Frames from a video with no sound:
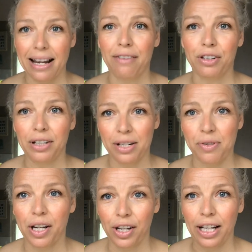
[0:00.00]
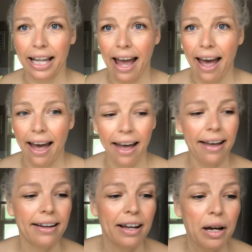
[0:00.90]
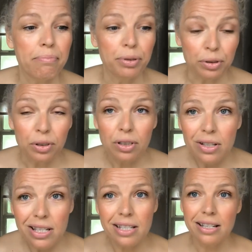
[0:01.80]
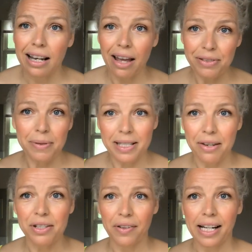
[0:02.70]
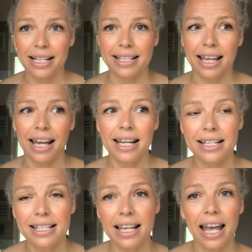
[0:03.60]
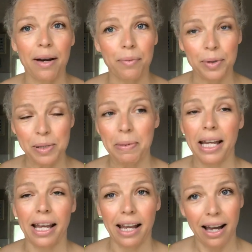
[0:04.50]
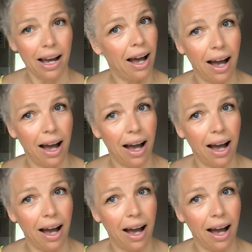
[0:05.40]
I have got naturally curly hair, but left to its own devices it would be